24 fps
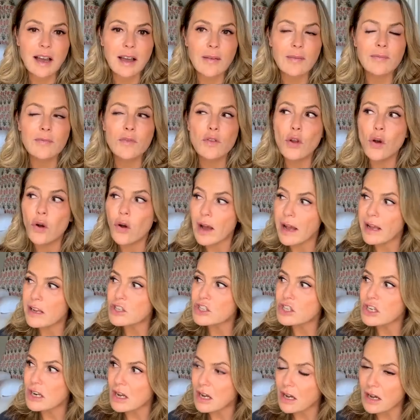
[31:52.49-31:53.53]
I've not
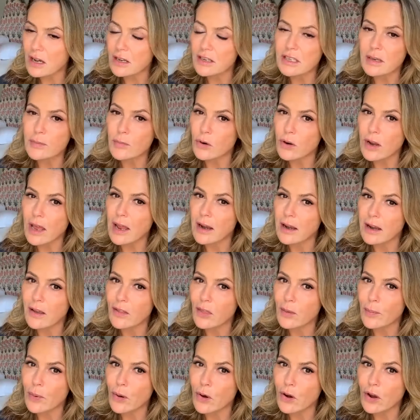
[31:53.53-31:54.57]
actually heard him on any
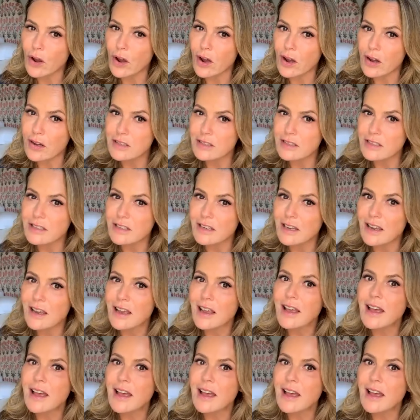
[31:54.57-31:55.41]
other podcast.